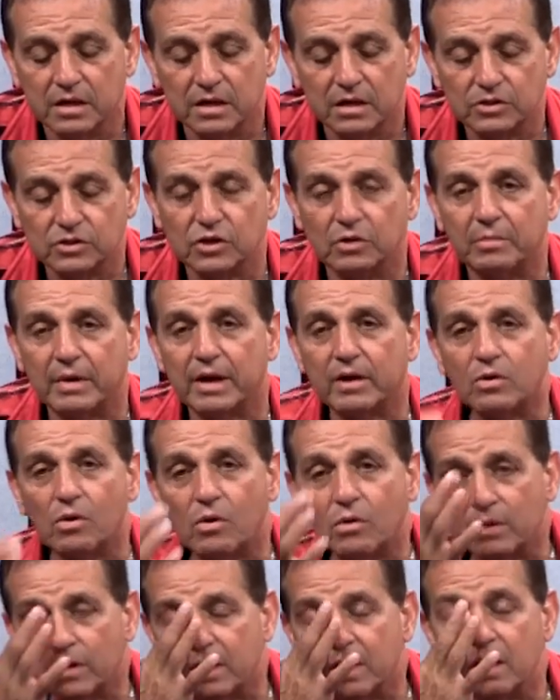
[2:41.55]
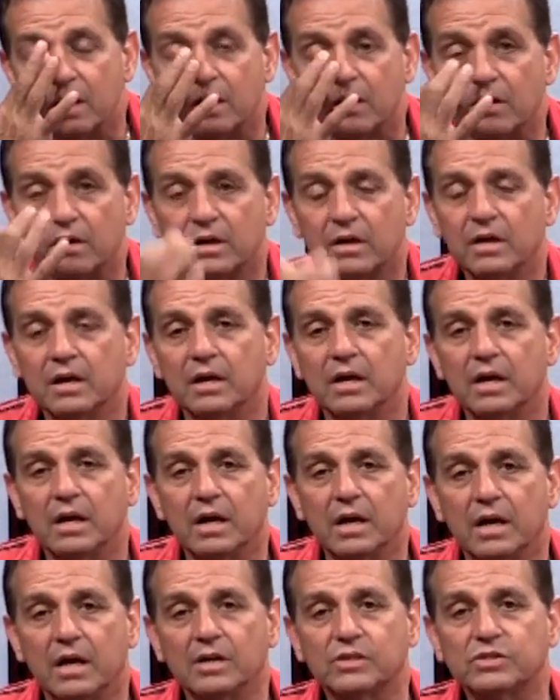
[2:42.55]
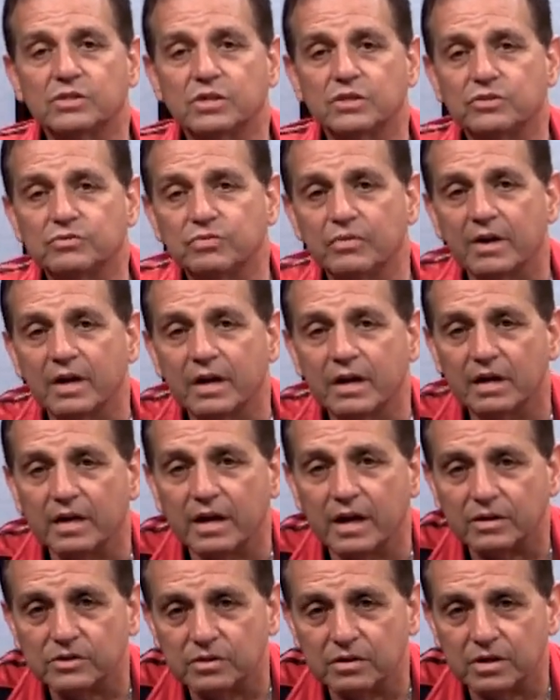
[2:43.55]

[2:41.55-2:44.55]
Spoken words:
So my goal here is to try to get you